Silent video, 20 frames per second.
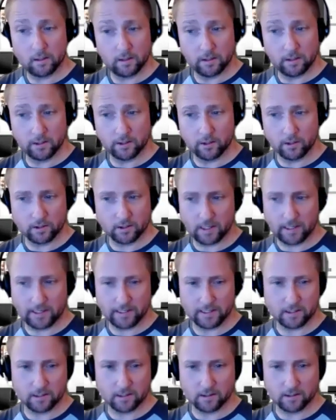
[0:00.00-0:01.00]
Is there, I
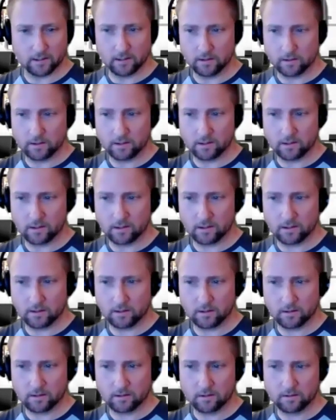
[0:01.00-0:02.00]
guess, a
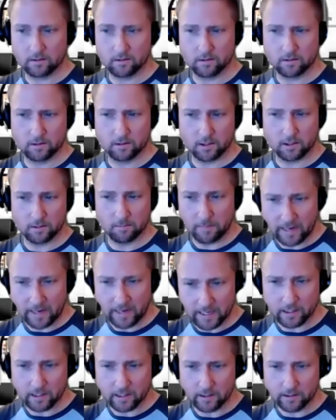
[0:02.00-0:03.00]

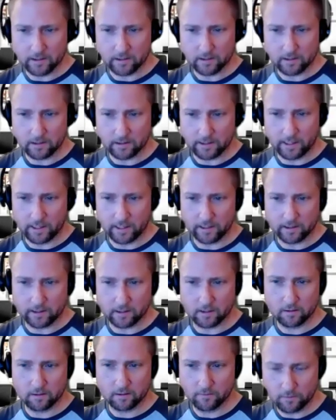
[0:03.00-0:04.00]
estimated
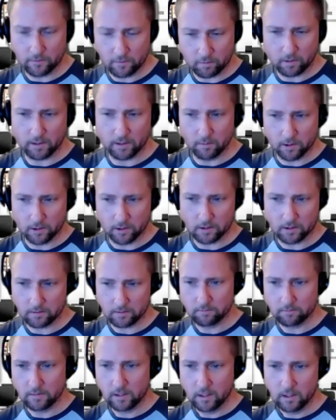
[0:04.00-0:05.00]
date for playbooks?
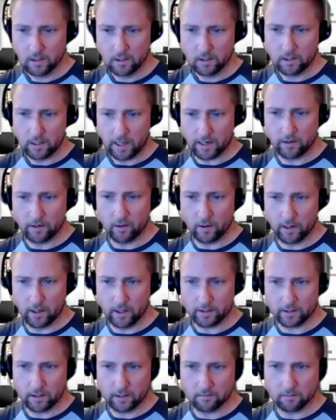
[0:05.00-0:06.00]
I don't know,
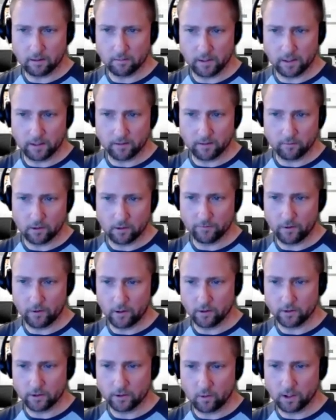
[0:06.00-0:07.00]
Eric. I'm not really
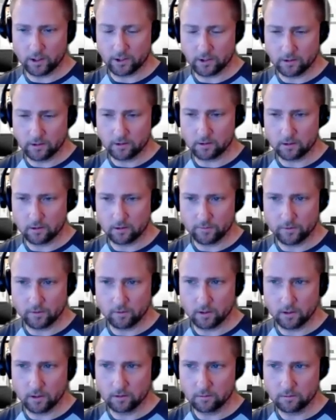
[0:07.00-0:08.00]
following the question. So if you
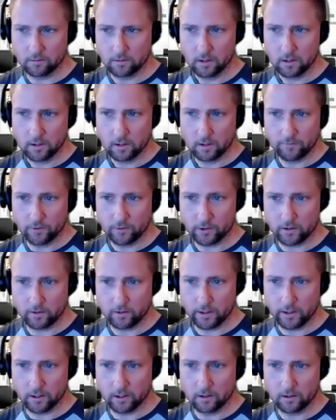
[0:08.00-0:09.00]
want to, if you're still
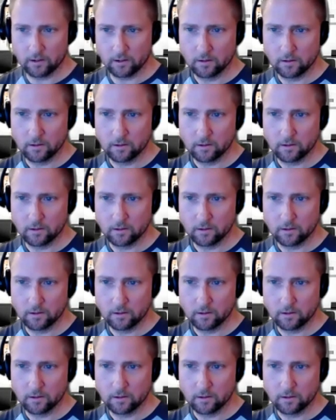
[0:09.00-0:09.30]
here,